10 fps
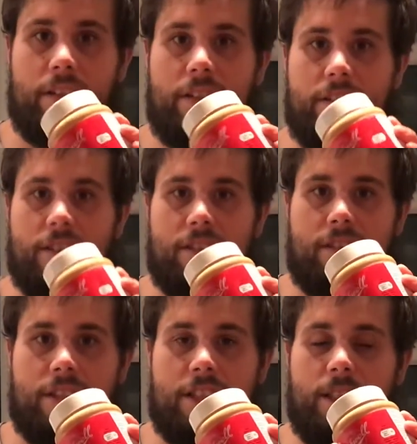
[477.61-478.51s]
this is just
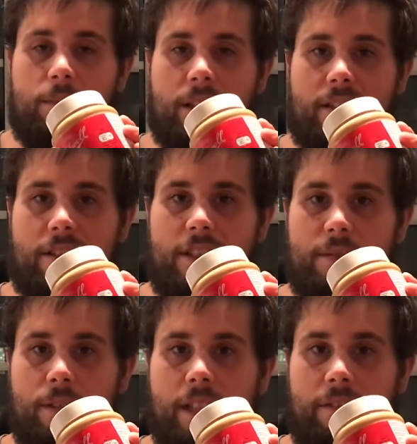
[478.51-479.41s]
the cheap Tesco's
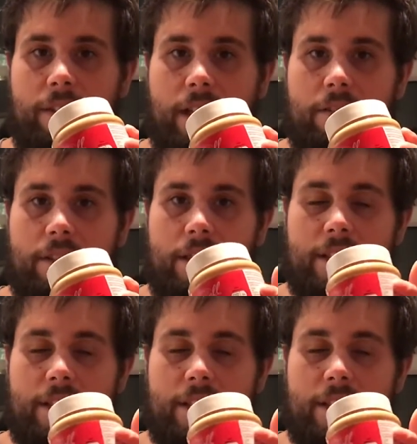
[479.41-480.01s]
one, I think it was only